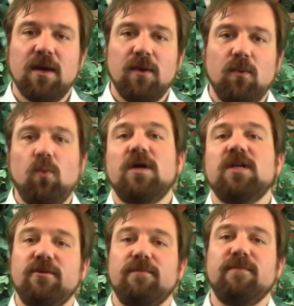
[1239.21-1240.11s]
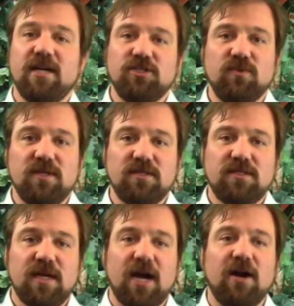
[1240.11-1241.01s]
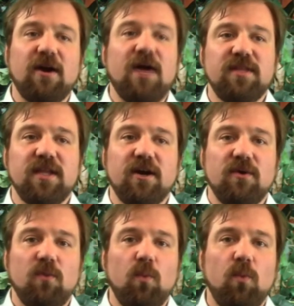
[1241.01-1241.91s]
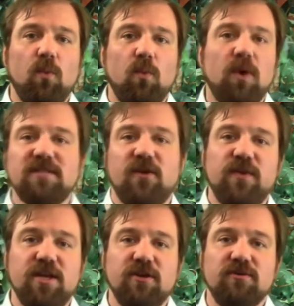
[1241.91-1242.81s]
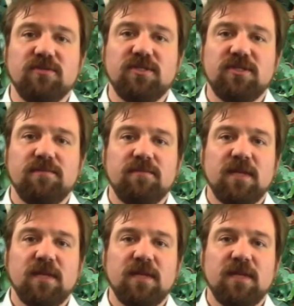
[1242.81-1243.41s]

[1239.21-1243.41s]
what other modules are out there? What else can we use?